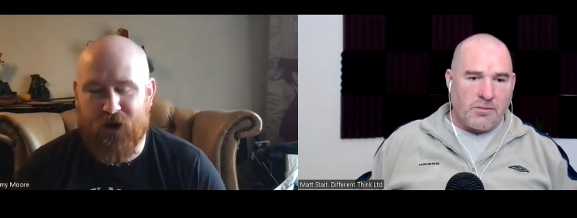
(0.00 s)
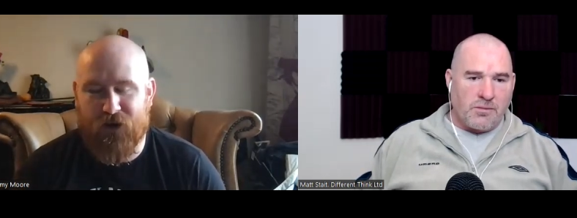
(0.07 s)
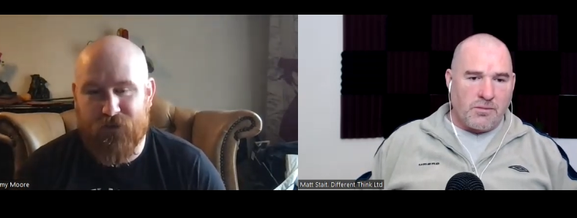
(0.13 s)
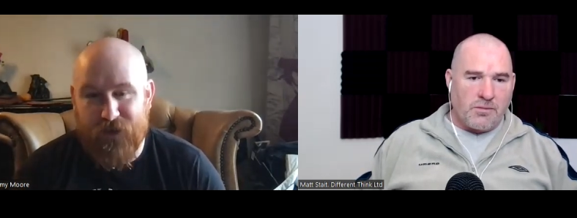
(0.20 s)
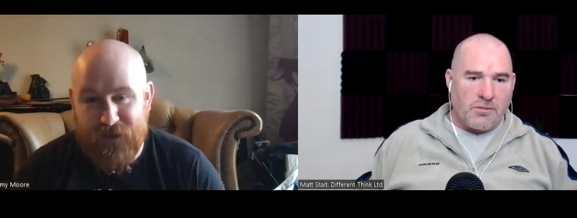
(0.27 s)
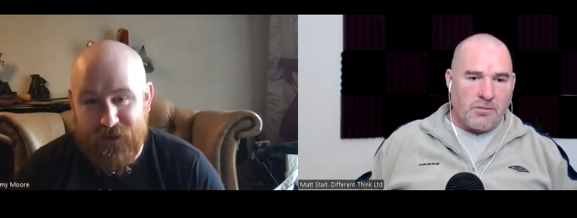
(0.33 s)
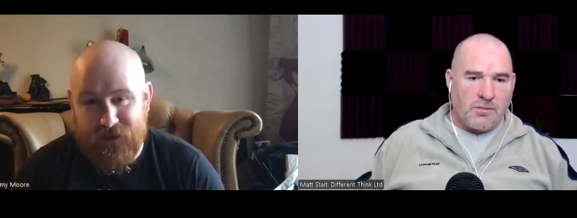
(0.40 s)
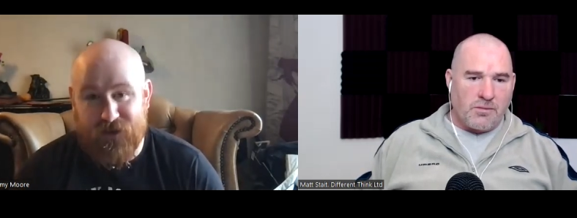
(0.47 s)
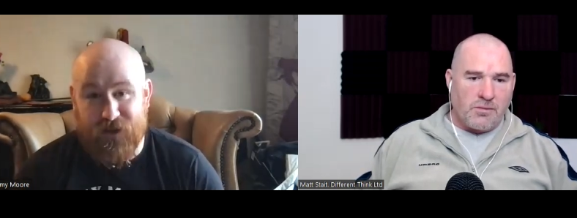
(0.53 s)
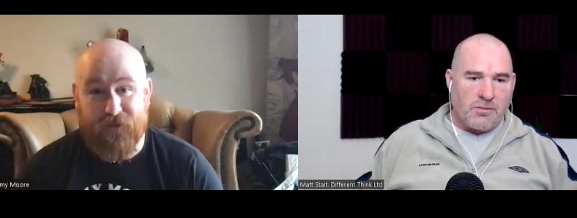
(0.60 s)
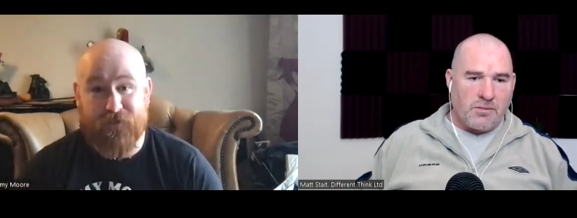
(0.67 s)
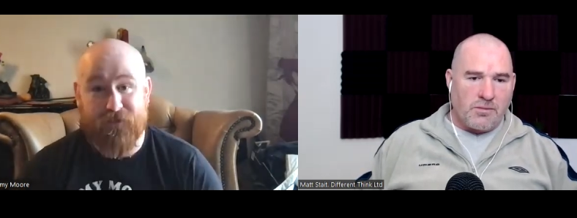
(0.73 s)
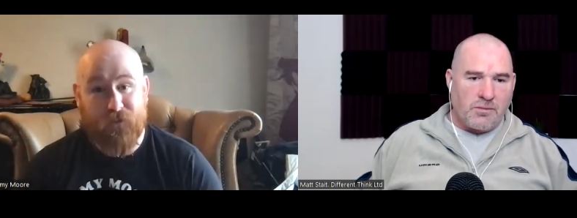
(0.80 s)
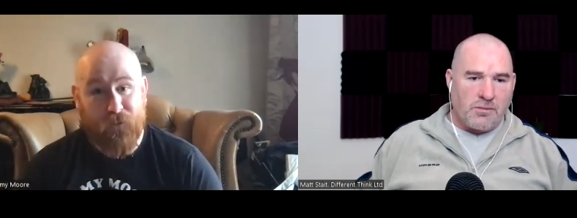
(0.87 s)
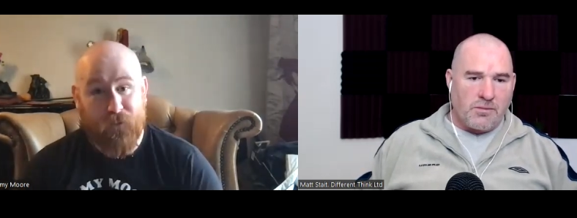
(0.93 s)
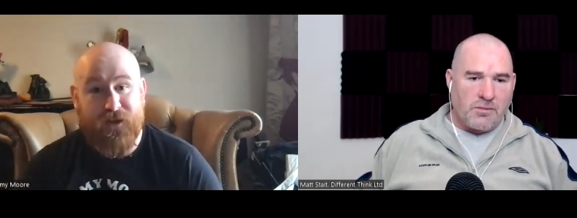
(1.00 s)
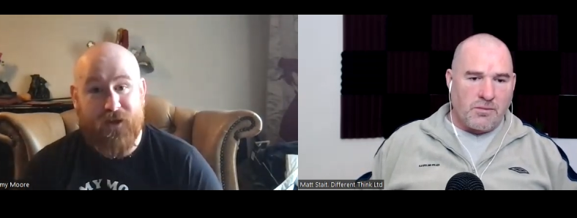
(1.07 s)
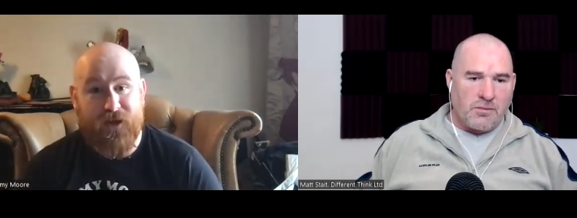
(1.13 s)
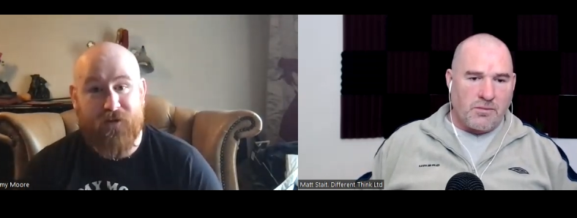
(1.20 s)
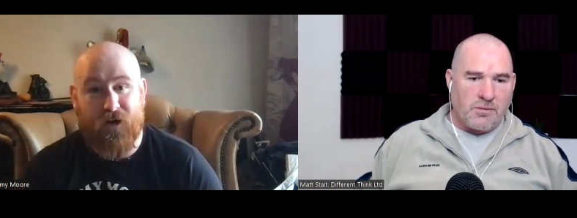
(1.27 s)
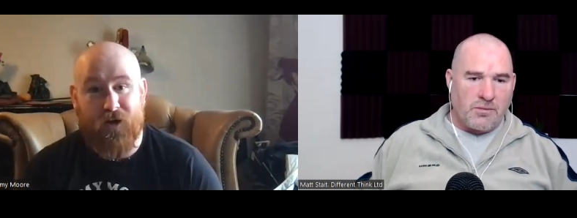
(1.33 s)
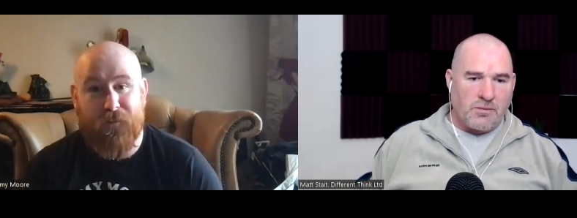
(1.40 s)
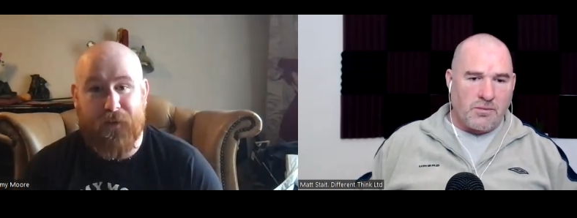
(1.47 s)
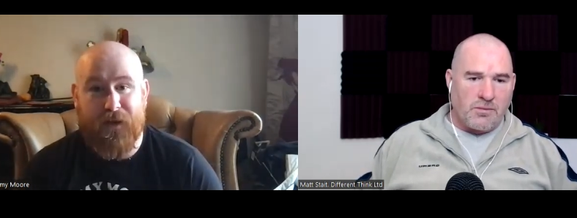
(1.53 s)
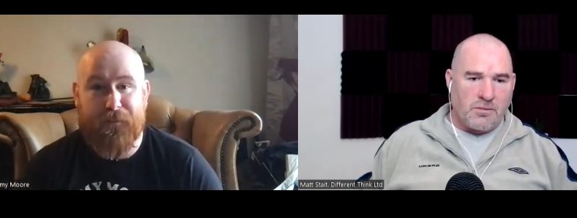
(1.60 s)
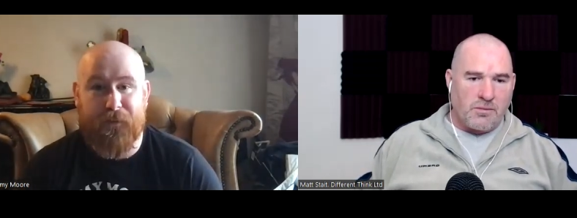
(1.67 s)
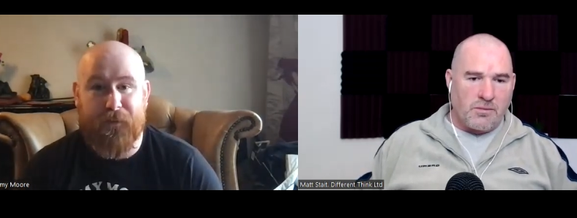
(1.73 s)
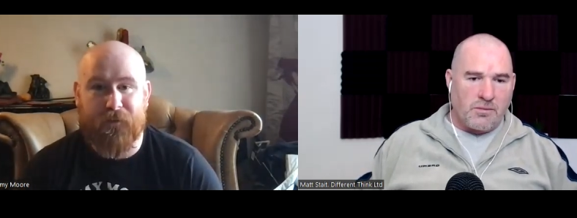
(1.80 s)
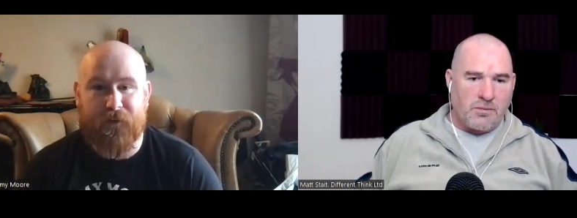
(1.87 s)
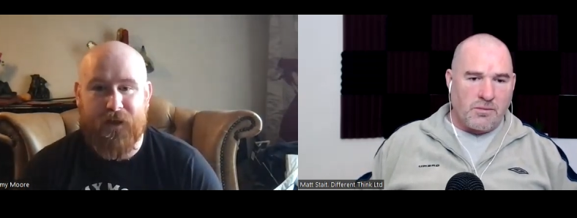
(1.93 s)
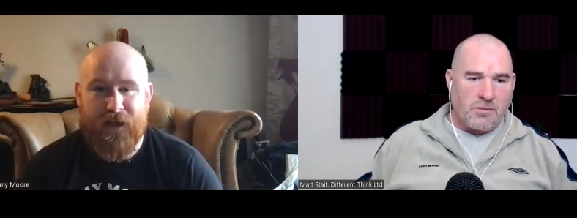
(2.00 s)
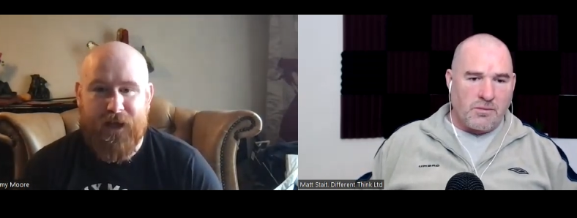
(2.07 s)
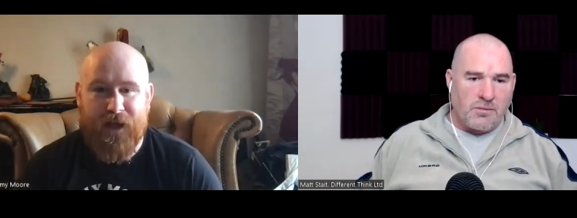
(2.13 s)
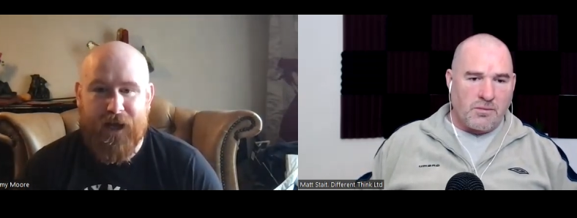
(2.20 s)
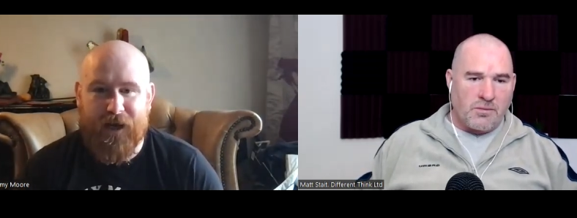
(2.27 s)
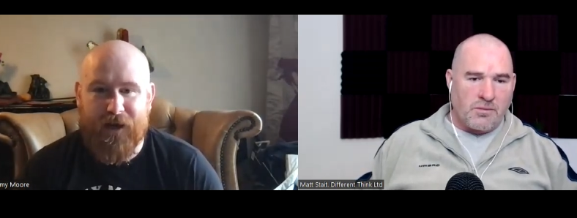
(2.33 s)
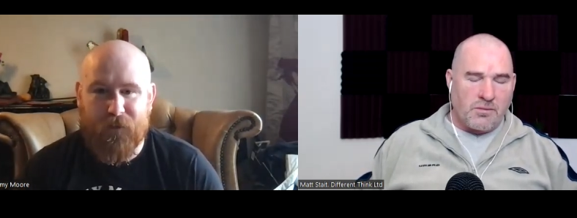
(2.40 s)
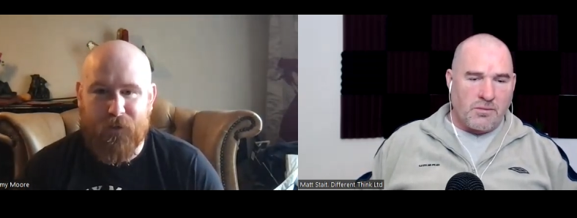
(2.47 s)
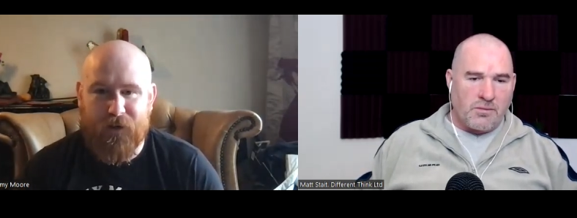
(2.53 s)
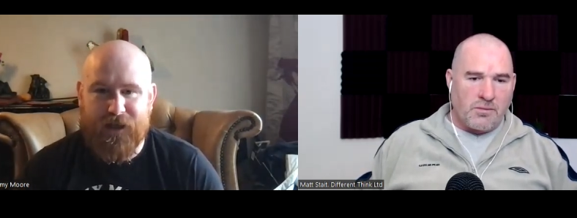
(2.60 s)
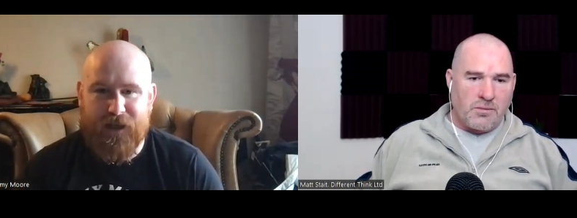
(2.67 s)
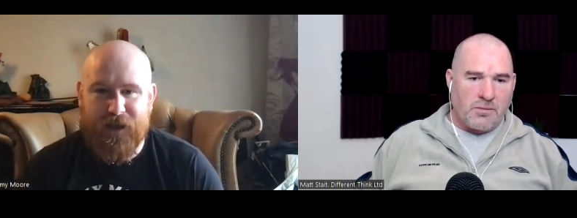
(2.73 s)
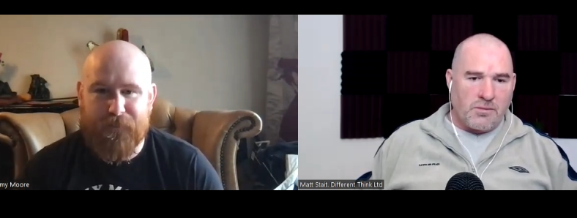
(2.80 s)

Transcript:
Speaker 1: on this stuff with your own people? And I want to